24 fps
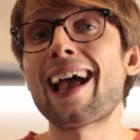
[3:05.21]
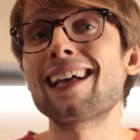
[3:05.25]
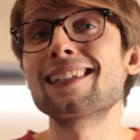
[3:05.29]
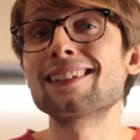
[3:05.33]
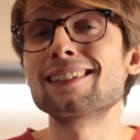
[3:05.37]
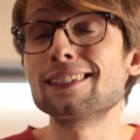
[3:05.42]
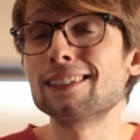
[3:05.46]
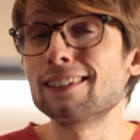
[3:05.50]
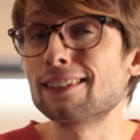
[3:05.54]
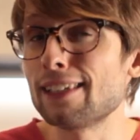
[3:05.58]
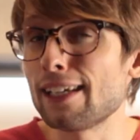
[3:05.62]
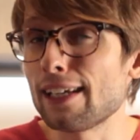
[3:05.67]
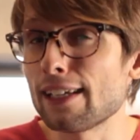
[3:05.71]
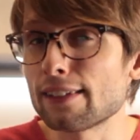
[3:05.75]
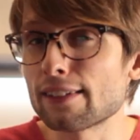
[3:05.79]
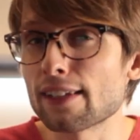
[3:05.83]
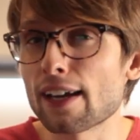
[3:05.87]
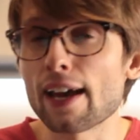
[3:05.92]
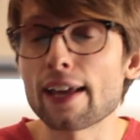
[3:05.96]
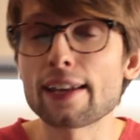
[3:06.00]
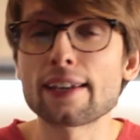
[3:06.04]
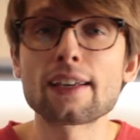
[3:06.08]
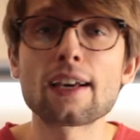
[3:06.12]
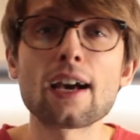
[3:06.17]
And the data
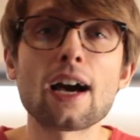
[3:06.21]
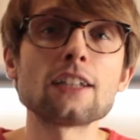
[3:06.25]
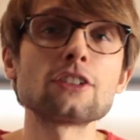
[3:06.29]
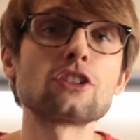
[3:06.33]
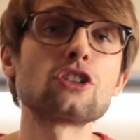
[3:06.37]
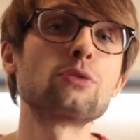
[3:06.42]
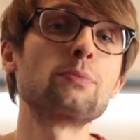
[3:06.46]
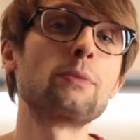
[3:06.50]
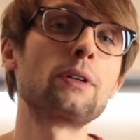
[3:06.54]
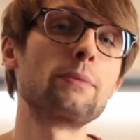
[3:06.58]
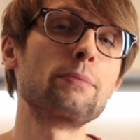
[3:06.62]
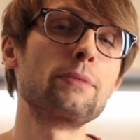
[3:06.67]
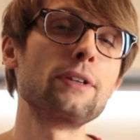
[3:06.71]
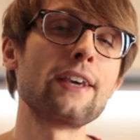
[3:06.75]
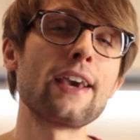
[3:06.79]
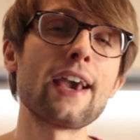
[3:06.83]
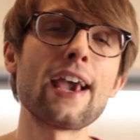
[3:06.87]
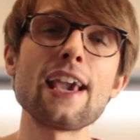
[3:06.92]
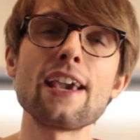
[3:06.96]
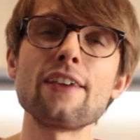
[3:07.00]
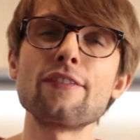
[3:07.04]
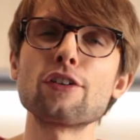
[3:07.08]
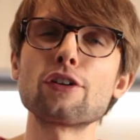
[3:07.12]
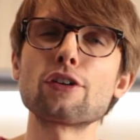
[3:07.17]
and customer
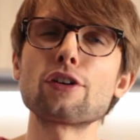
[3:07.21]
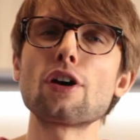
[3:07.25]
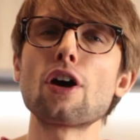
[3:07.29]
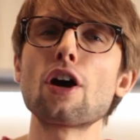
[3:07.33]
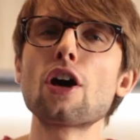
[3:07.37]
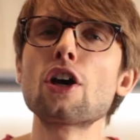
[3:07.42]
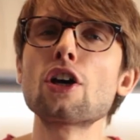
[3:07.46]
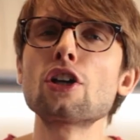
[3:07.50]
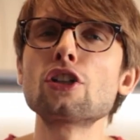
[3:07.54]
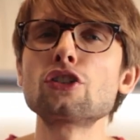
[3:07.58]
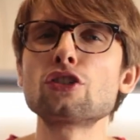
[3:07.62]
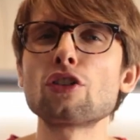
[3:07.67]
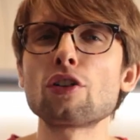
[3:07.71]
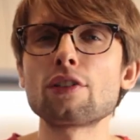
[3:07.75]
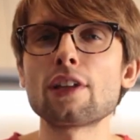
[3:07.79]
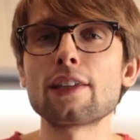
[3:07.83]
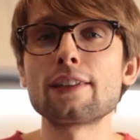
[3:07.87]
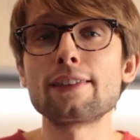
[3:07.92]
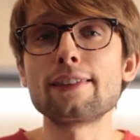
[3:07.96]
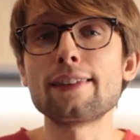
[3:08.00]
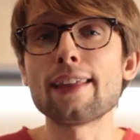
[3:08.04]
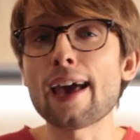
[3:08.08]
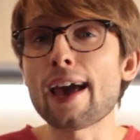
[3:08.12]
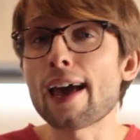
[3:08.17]
behavior showed
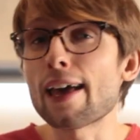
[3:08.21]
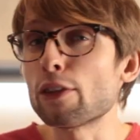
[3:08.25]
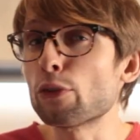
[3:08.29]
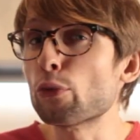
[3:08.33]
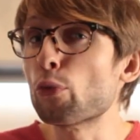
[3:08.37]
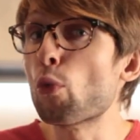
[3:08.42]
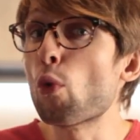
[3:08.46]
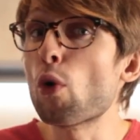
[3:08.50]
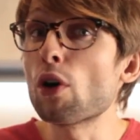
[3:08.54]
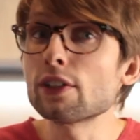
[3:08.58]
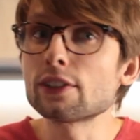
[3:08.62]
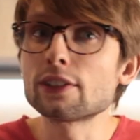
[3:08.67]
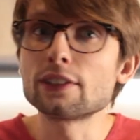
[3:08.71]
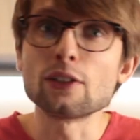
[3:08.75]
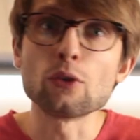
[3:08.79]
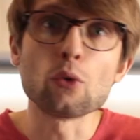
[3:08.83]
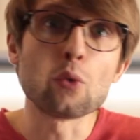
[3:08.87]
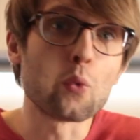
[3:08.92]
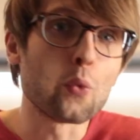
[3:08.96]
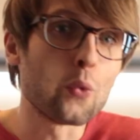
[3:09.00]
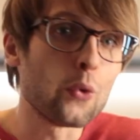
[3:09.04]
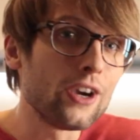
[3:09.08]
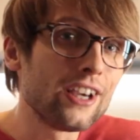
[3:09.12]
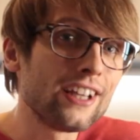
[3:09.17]
that that was the
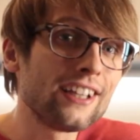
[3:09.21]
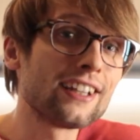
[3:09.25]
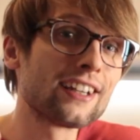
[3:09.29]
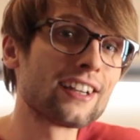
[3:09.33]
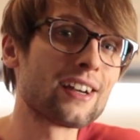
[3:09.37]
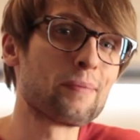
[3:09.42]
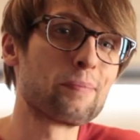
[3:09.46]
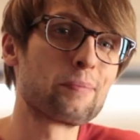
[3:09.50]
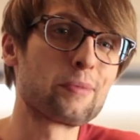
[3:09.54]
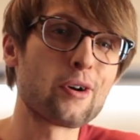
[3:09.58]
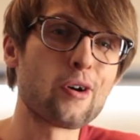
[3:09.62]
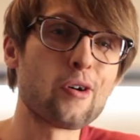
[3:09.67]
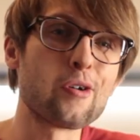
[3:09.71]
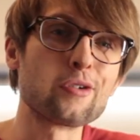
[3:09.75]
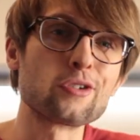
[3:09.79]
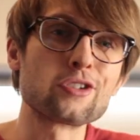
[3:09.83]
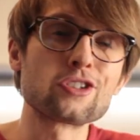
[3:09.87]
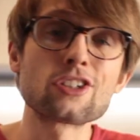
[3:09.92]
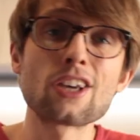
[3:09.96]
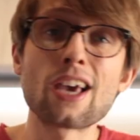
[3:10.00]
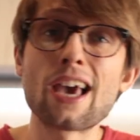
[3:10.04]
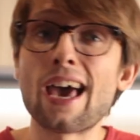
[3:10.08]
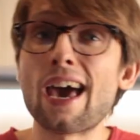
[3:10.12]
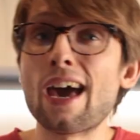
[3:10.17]
winning
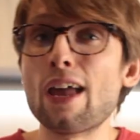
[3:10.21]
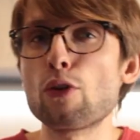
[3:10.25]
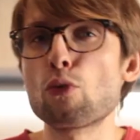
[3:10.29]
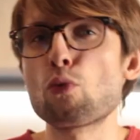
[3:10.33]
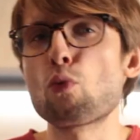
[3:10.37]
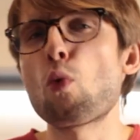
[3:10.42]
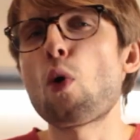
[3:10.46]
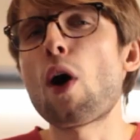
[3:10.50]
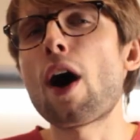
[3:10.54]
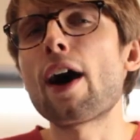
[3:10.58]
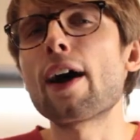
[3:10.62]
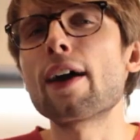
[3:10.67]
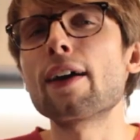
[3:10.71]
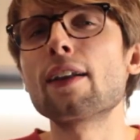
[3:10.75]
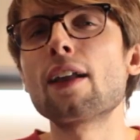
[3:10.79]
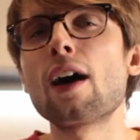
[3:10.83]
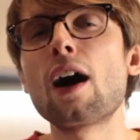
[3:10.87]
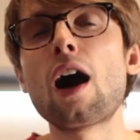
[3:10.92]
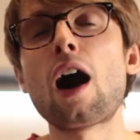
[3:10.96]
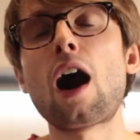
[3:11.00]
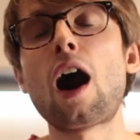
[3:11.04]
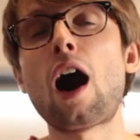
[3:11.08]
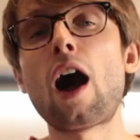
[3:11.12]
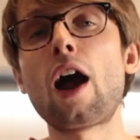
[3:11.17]
approach. And while,
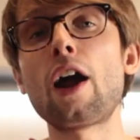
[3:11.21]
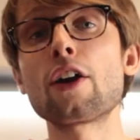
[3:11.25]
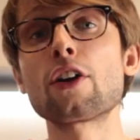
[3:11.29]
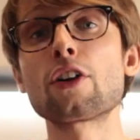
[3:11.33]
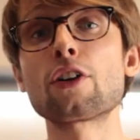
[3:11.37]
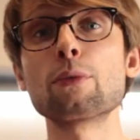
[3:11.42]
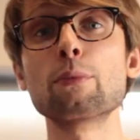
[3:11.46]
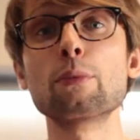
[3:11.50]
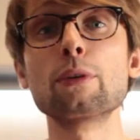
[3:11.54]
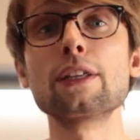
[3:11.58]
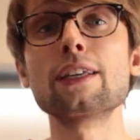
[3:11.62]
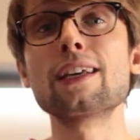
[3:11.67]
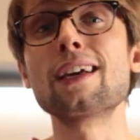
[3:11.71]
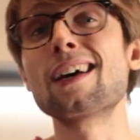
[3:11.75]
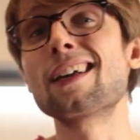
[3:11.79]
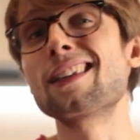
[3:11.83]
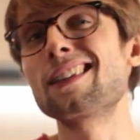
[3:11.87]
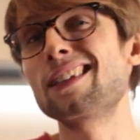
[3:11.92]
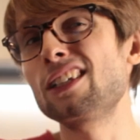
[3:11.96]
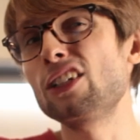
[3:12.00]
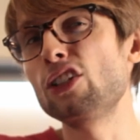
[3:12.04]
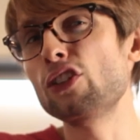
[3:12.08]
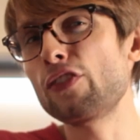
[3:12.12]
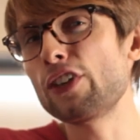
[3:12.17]
arguably,
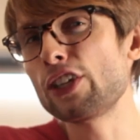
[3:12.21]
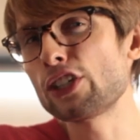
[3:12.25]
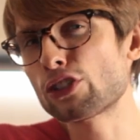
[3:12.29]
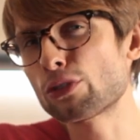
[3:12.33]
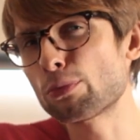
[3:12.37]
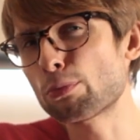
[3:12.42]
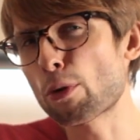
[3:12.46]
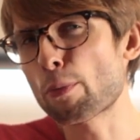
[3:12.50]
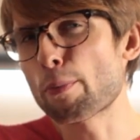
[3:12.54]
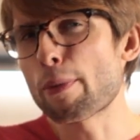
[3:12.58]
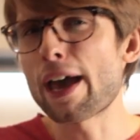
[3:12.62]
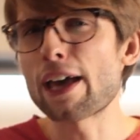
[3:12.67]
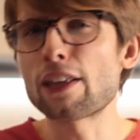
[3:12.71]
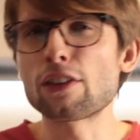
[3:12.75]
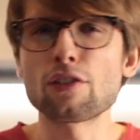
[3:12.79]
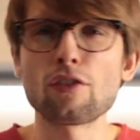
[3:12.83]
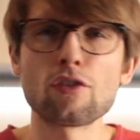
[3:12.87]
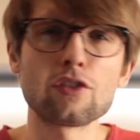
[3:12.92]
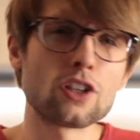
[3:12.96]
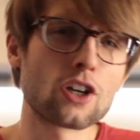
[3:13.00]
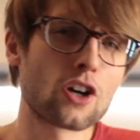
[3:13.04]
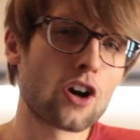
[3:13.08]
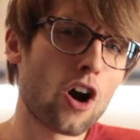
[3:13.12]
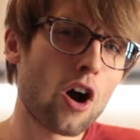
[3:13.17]
the innovation moment
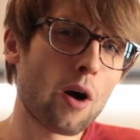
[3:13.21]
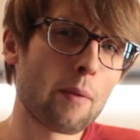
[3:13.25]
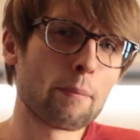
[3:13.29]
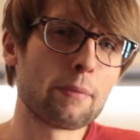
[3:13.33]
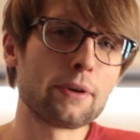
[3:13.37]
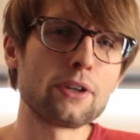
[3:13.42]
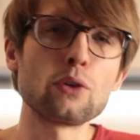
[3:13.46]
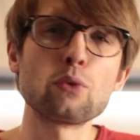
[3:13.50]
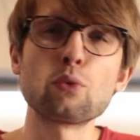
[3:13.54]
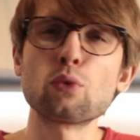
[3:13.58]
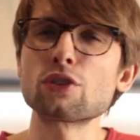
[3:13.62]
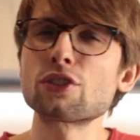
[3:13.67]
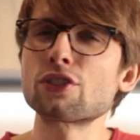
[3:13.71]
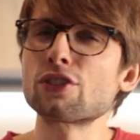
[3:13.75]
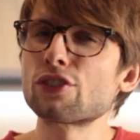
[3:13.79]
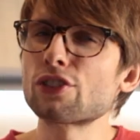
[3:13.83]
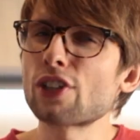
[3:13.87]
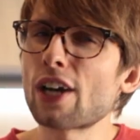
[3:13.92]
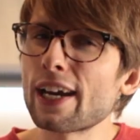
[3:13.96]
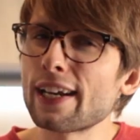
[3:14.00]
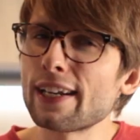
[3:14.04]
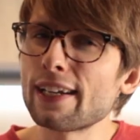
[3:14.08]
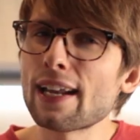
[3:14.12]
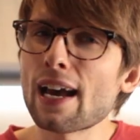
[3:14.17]
of the company was
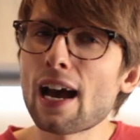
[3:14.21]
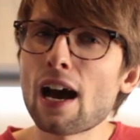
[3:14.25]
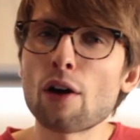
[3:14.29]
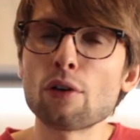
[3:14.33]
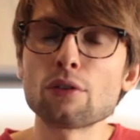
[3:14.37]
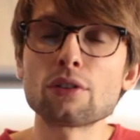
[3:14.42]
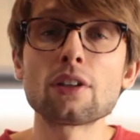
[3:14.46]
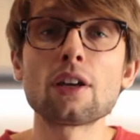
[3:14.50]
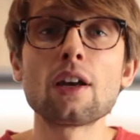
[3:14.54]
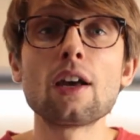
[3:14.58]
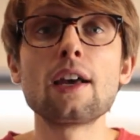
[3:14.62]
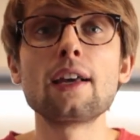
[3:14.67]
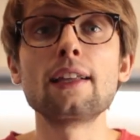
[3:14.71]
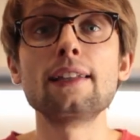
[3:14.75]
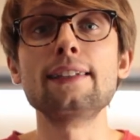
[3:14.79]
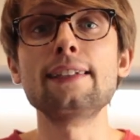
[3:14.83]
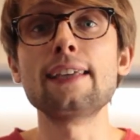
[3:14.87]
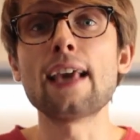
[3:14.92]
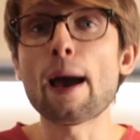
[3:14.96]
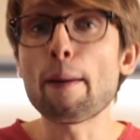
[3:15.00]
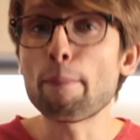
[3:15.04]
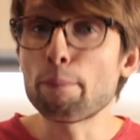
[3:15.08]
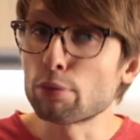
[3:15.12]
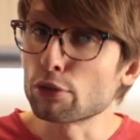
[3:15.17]
trying out the
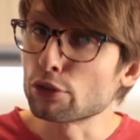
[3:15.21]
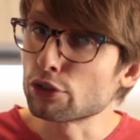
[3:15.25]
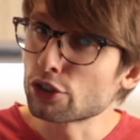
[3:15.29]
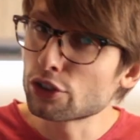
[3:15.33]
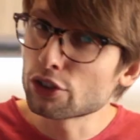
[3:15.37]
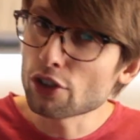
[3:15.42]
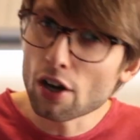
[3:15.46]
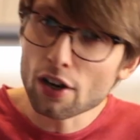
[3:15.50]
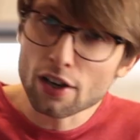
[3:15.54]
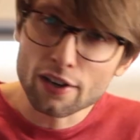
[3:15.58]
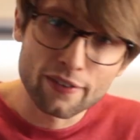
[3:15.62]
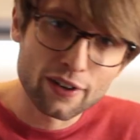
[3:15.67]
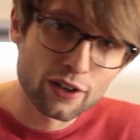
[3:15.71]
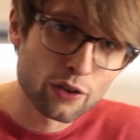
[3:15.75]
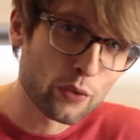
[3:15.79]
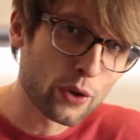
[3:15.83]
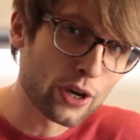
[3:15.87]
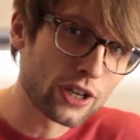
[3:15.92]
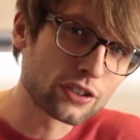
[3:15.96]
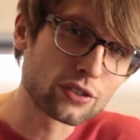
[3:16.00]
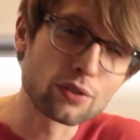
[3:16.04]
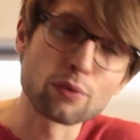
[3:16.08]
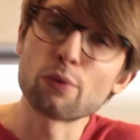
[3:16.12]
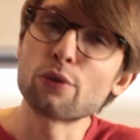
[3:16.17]
Apple stock
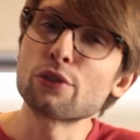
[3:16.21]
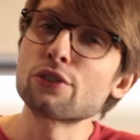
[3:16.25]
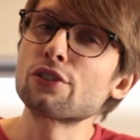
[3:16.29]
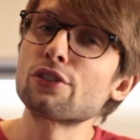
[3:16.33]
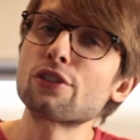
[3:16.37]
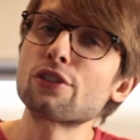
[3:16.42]
evaluation was